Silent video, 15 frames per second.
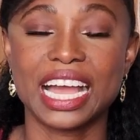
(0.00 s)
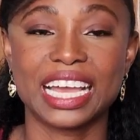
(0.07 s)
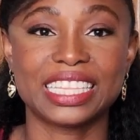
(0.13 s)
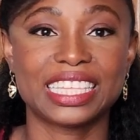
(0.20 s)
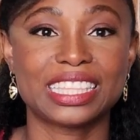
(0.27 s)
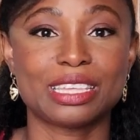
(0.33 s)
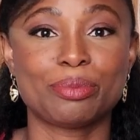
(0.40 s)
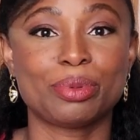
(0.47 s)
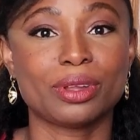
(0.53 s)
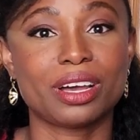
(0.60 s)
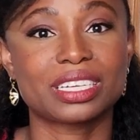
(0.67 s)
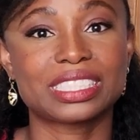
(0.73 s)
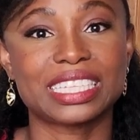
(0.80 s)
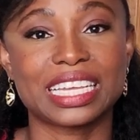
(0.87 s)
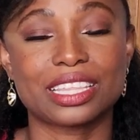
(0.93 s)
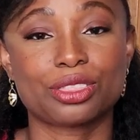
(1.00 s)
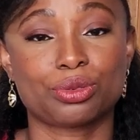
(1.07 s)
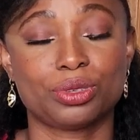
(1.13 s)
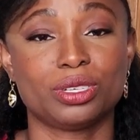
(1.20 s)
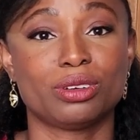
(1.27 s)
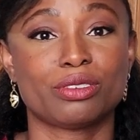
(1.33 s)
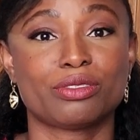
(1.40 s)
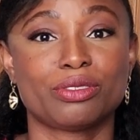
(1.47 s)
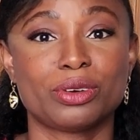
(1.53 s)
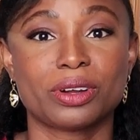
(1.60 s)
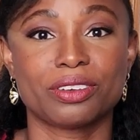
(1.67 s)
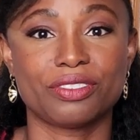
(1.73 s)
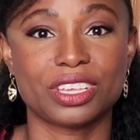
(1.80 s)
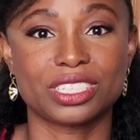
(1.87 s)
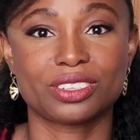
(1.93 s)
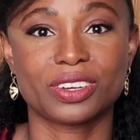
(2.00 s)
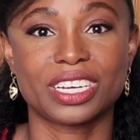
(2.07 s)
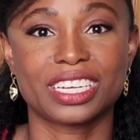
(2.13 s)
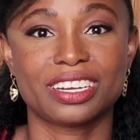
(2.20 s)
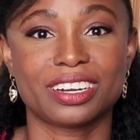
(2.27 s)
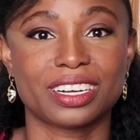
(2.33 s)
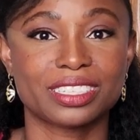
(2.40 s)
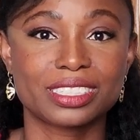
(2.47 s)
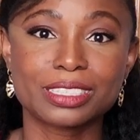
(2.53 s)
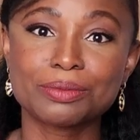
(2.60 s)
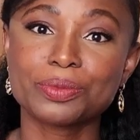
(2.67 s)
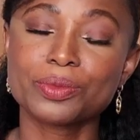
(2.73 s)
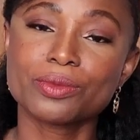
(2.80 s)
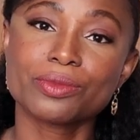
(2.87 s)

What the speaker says: I think they blocked like 3 or 4 of his credit cards